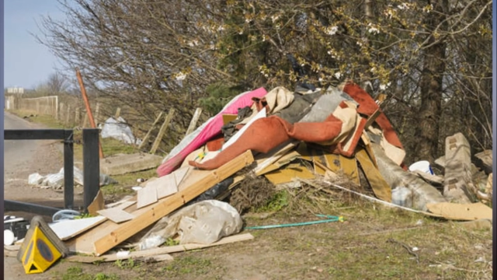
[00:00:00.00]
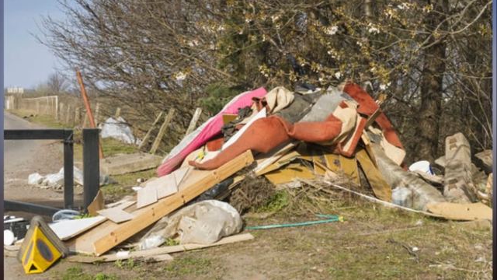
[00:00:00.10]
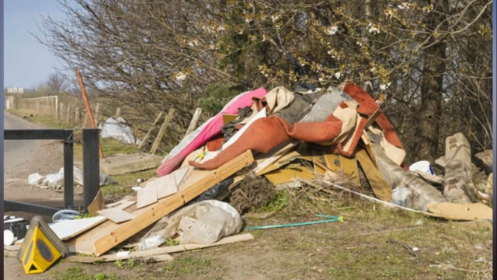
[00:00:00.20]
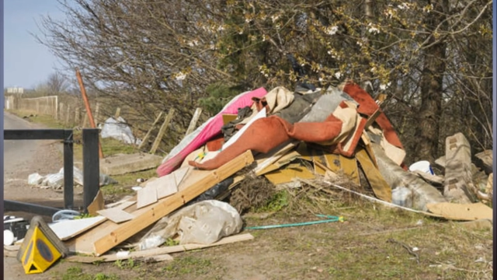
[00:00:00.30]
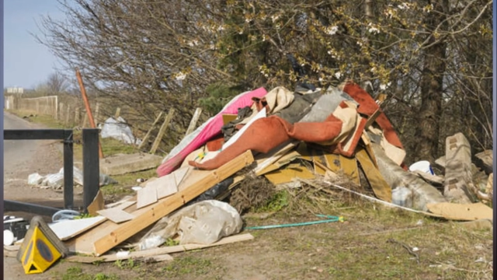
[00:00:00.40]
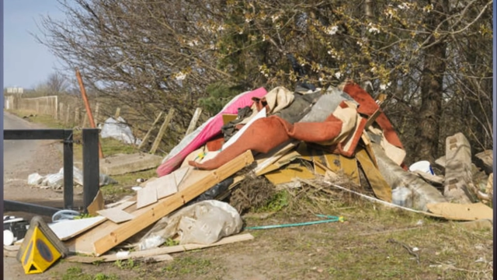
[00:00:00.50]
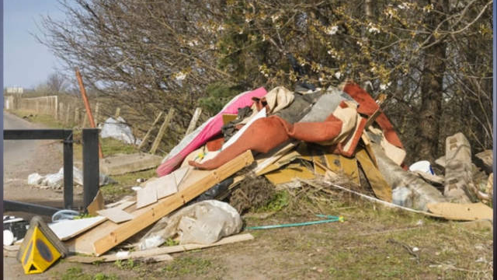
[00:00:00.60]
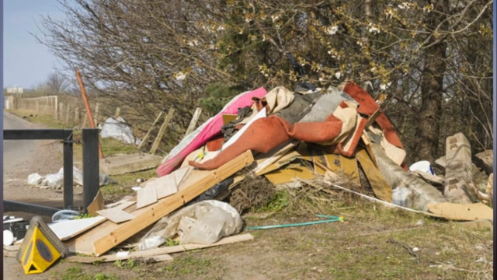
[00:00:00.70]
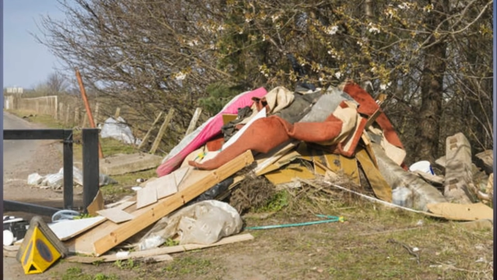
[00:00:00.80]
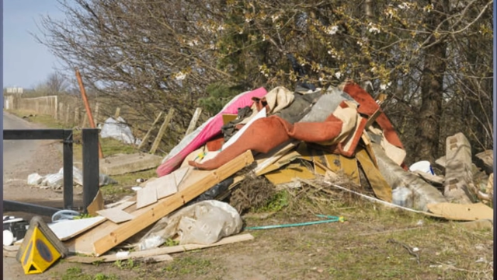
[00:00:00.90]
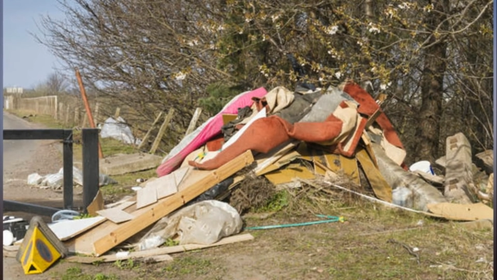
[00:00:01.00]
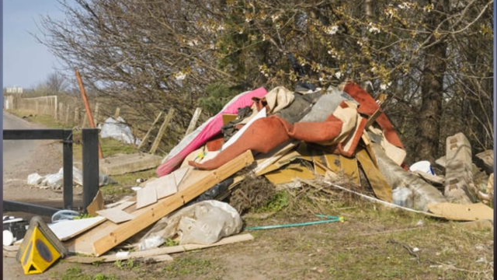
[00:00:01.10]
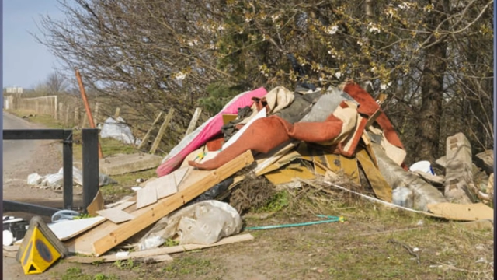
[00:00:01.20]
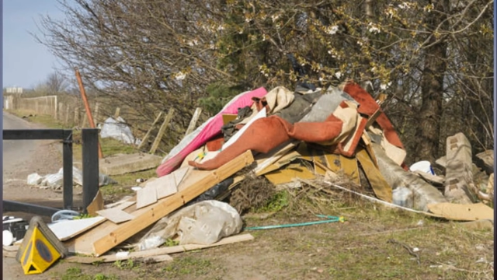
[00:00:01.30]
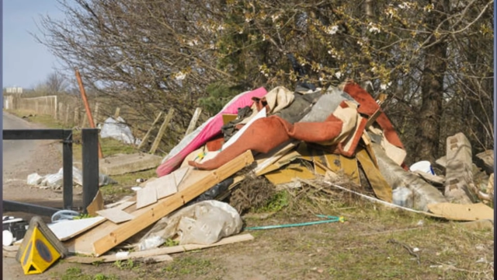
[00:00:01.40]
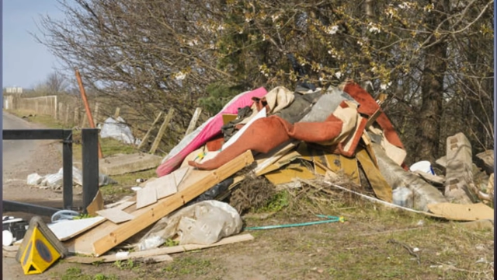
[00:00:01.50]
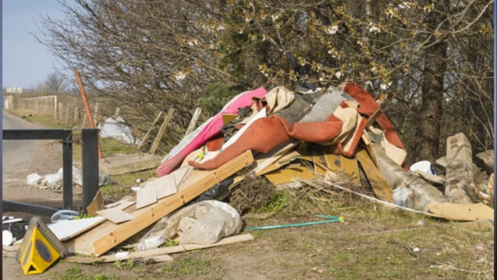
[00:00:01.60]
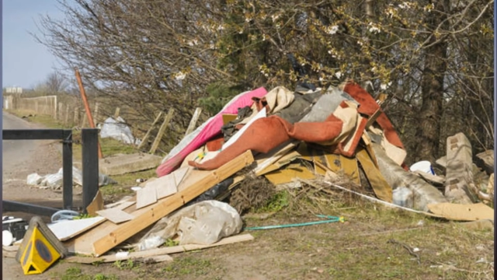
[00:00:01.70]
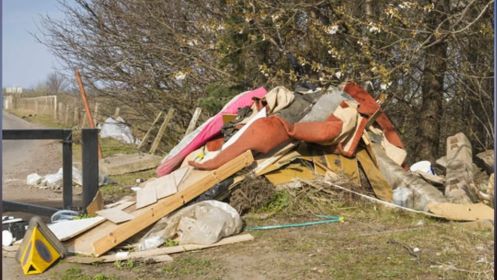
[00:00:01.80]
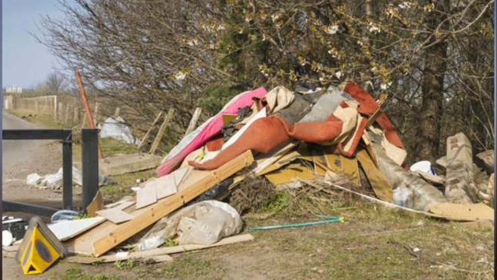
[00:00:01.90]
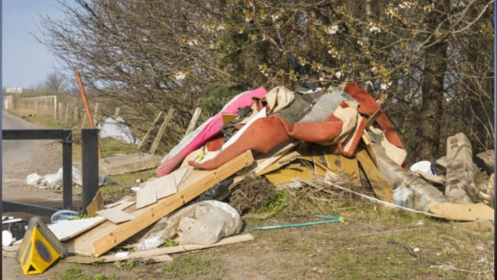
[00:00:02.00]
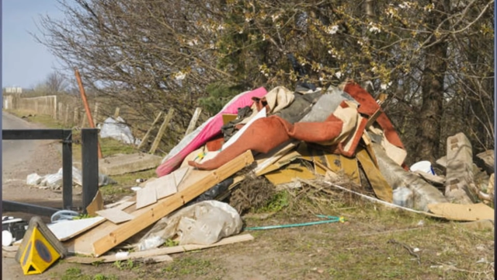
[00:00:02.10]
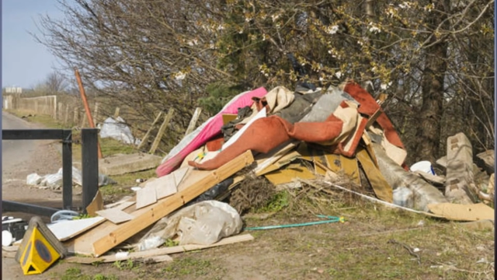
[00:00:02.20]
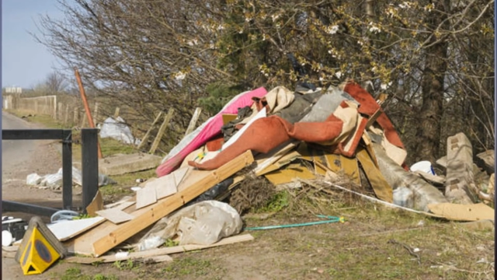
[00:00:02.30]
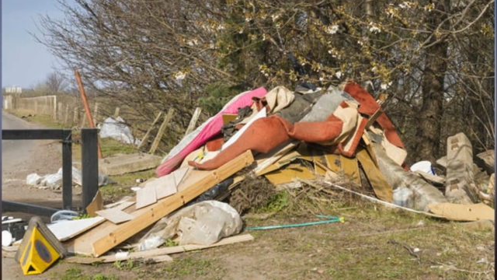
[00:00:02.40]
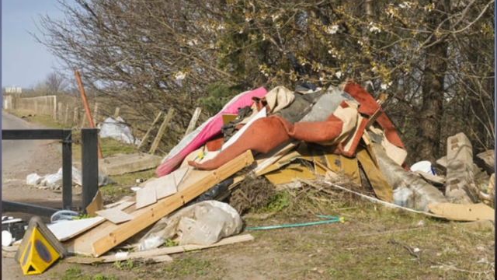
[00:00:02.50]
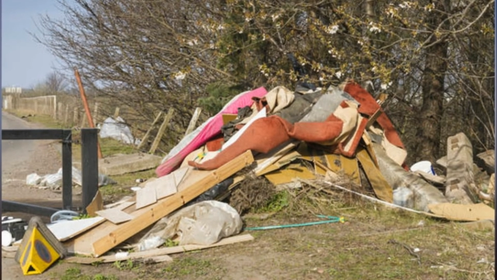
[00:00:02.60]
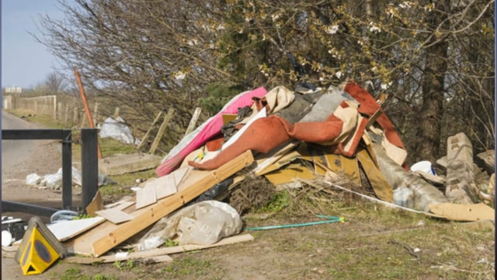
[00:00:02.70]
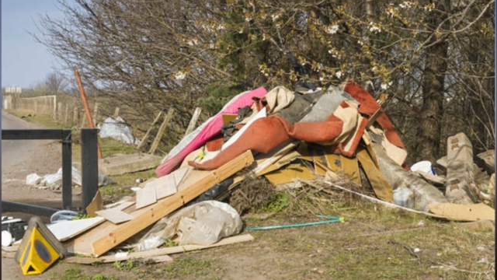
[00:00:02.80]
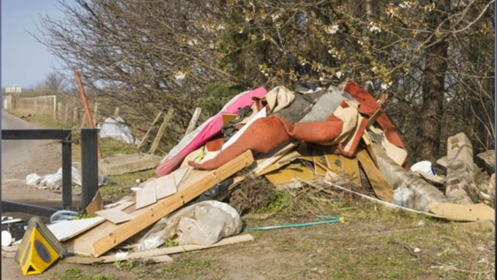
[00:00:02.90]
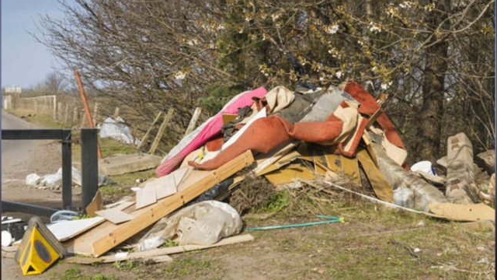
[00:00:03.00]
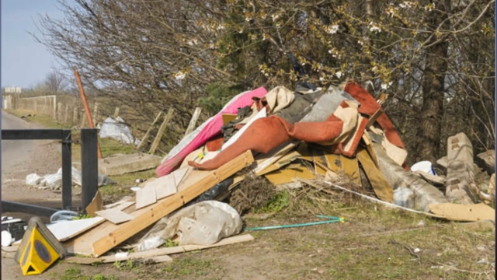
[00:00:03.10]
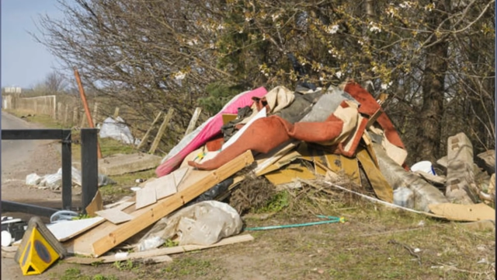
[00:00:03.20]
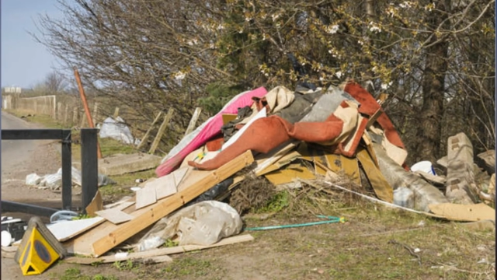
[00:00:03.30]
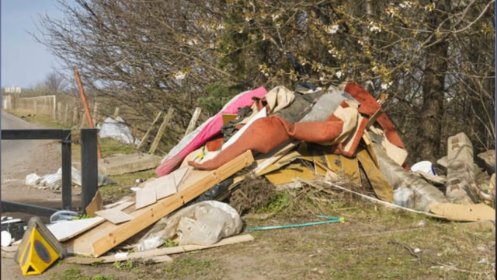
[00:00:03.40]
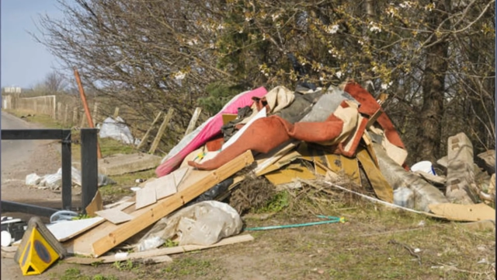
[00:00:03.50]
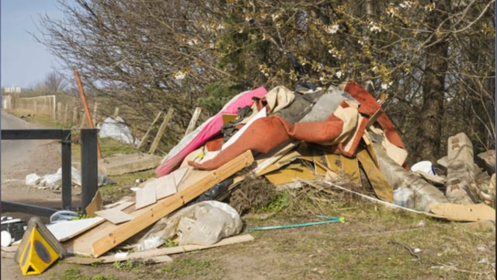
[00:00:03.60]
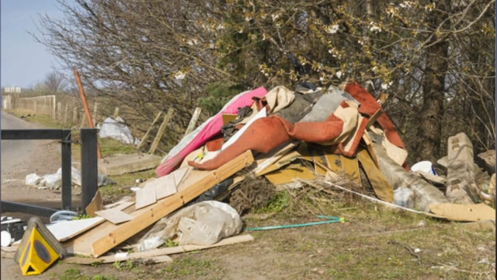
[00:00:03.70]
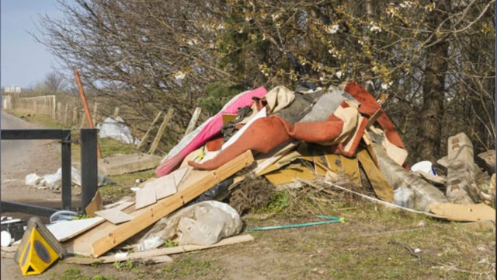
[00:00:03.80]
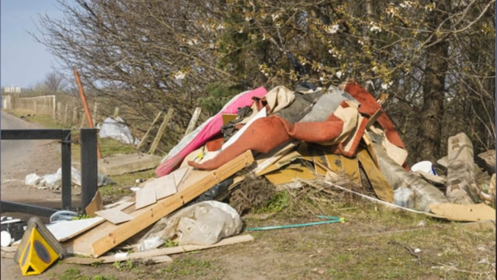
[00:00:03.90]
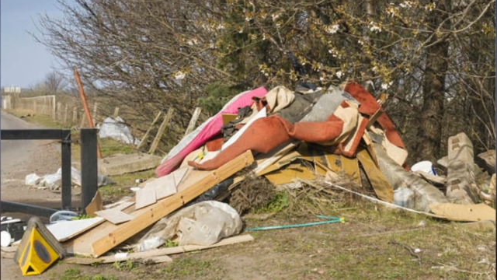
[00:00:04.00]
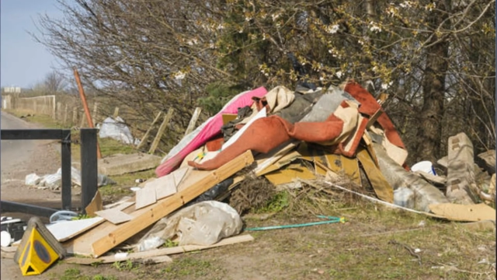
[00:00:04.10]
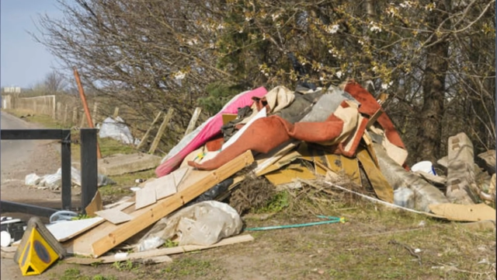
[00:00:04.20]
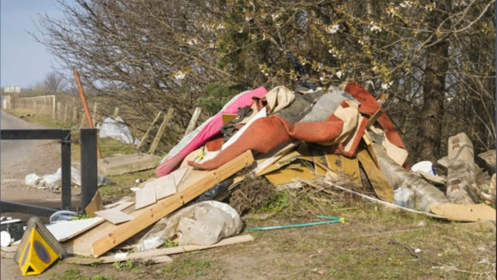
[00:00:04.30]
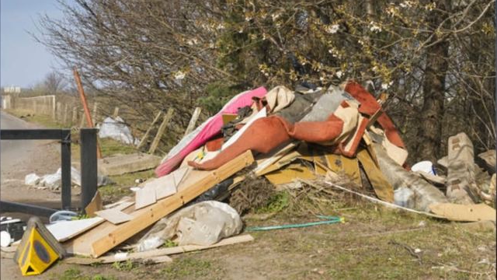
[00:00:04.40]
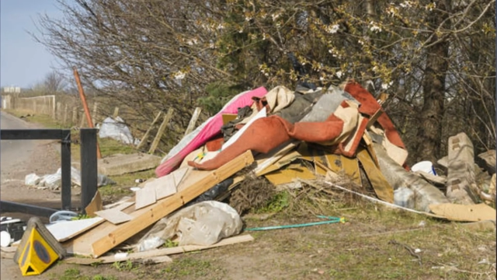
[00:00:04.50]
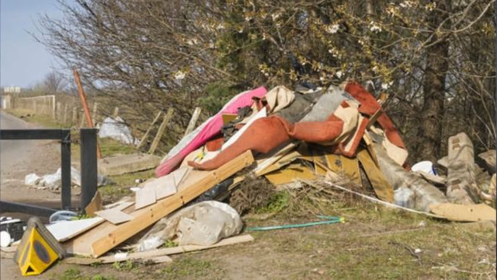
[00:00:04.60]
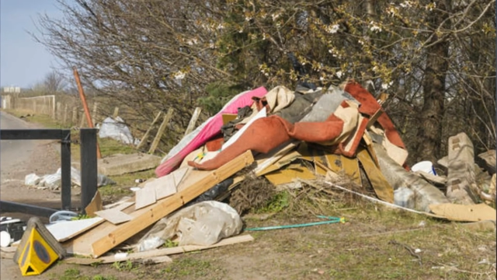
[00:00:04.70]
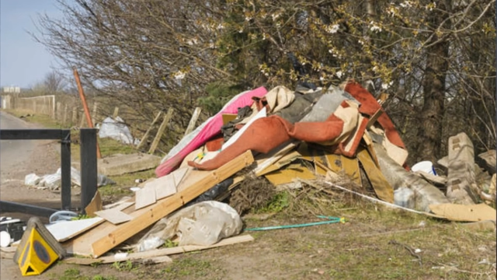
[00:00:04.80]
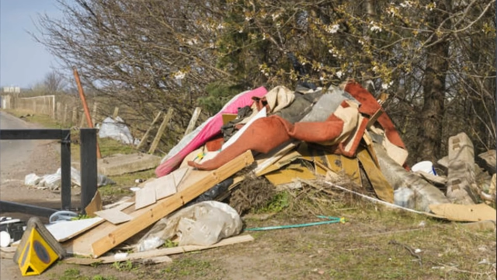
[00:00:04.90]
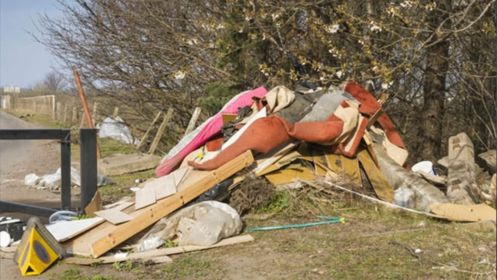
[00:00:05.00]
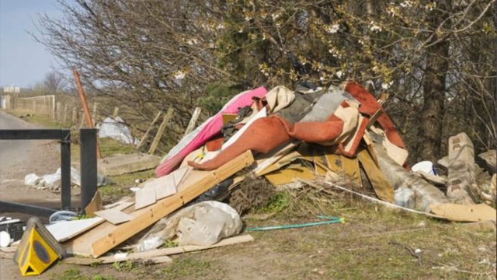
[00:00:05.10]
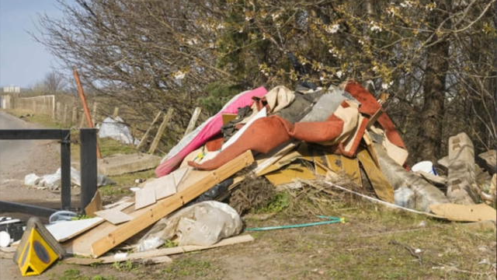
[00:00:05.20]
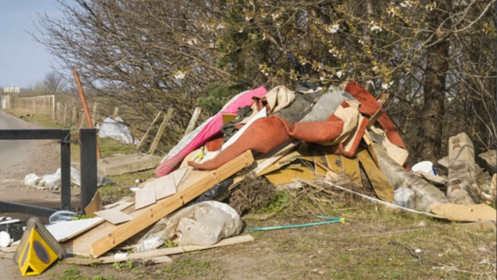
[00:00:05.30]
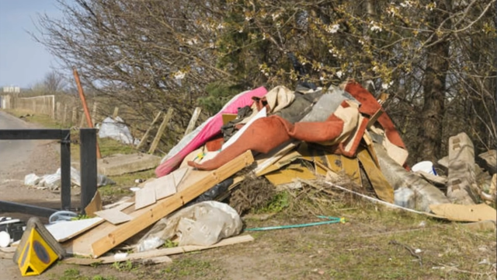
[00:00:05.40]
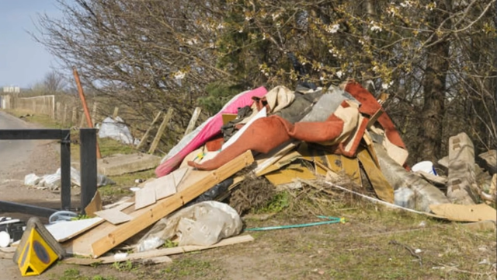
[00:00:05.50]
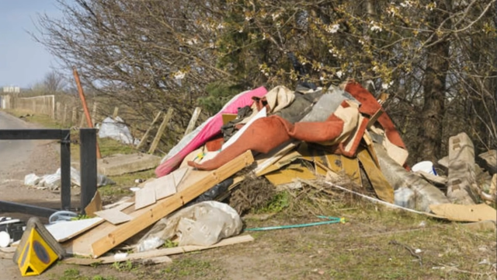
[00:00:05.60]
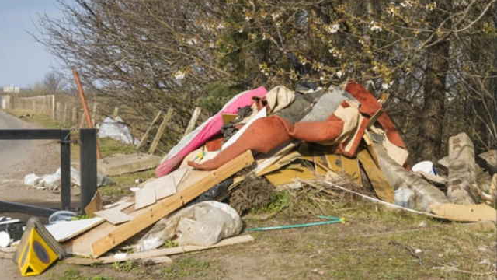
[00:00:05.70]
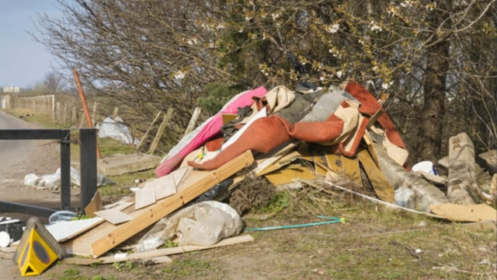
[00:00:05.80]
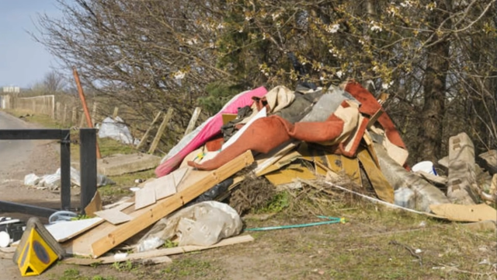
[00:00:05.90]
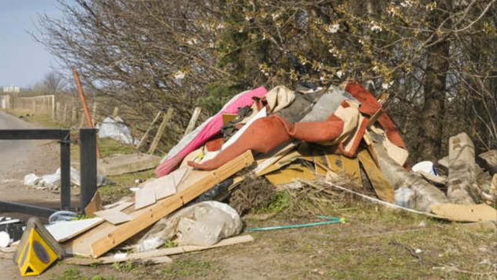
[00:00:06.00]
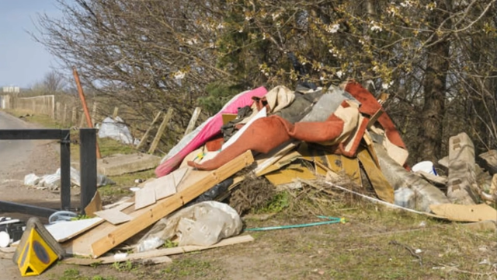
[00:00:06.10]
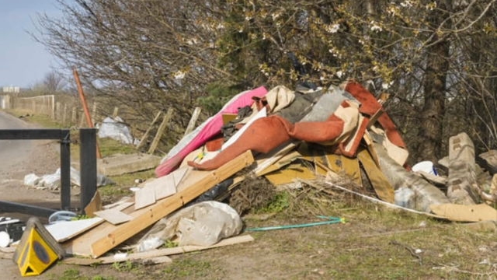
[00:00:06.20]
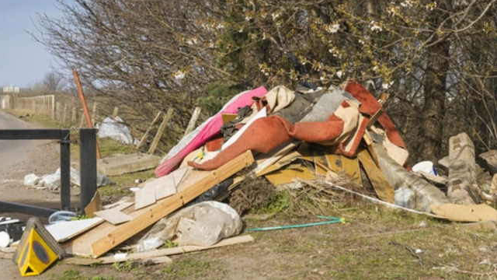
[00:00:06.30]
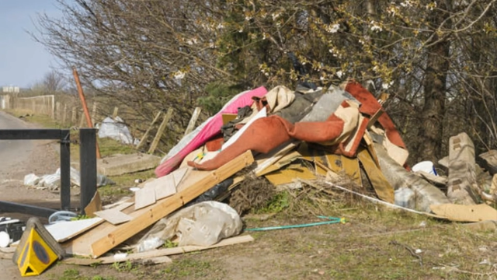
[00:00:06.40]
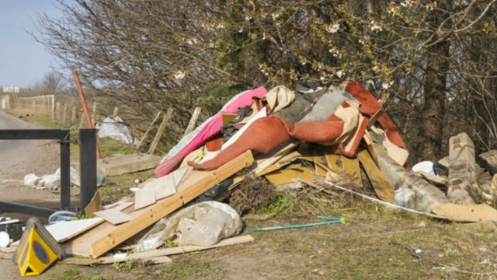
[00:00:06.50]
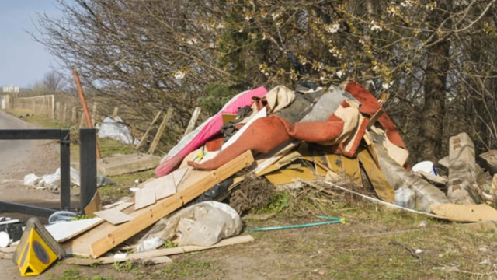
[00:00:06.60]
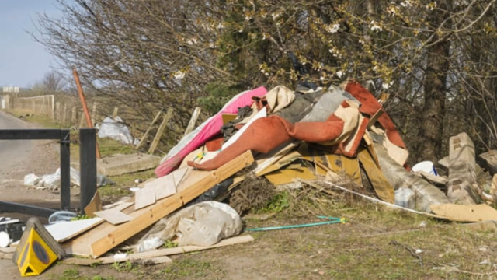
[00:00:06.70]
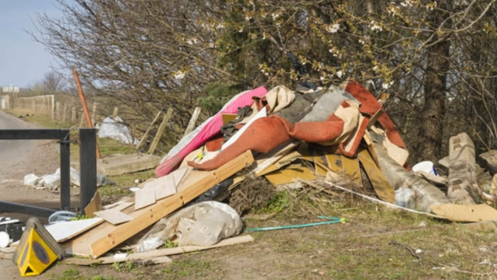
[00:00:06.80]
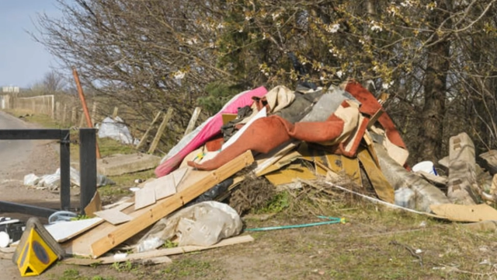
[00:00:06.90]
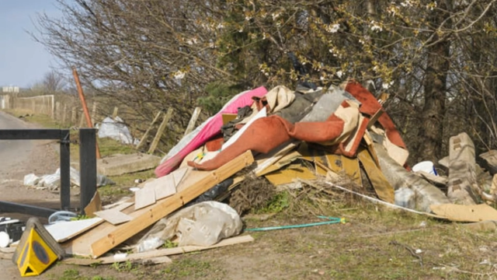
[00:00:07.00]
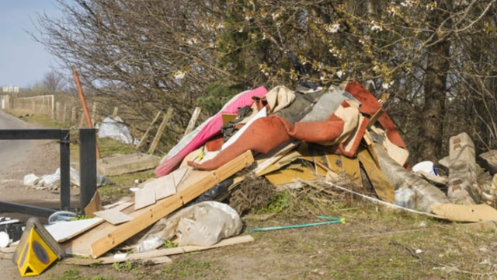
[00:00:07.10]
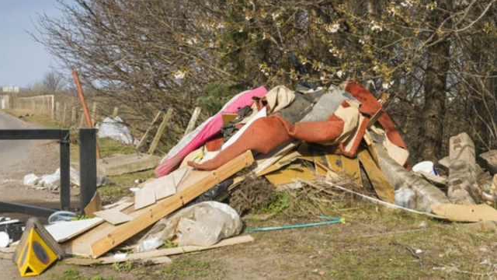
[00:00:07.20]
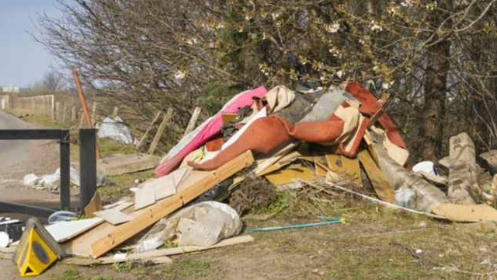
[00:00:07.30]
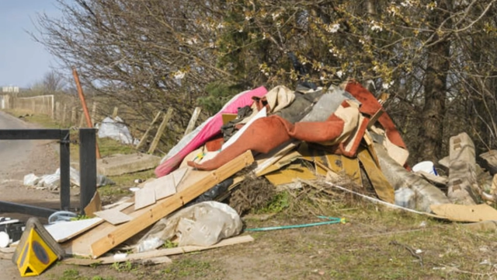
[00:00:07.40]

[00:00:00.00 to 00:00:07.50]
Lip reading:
(no speaker visible)